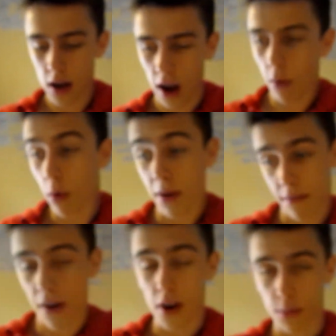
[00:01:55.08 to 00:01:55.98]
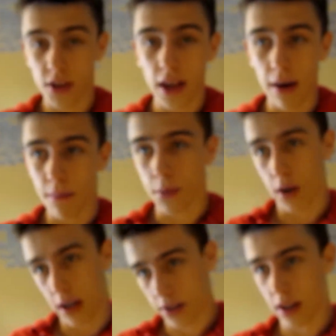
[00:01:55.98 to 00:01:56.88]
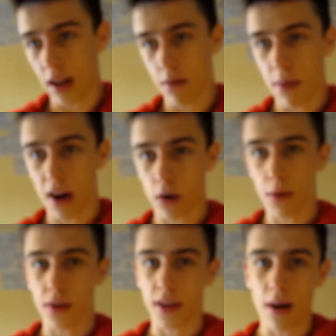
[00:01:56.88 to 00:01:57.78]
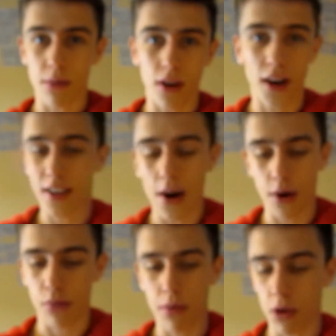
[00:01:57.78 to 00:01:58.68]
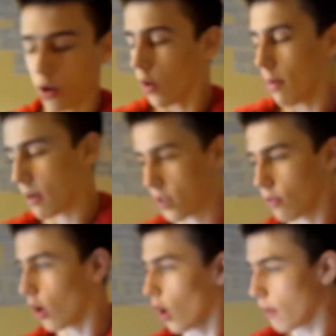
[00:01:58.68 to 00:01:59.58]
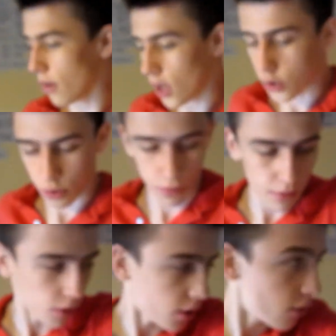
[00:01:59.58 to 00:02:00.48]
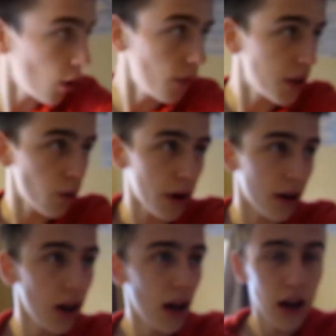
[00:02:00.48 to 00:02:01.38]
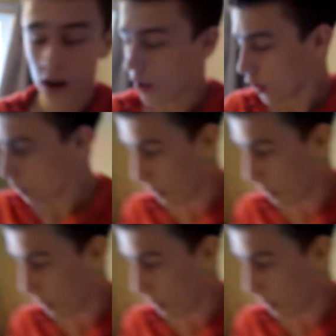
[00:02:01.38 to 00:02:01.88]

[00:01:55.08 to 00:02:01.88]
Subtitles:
I will be very upset, but I'll still have a backup on the camera, and I doubt I'll re-record it because I've got a lot of videos to re-record this week. Oh, I'll show you on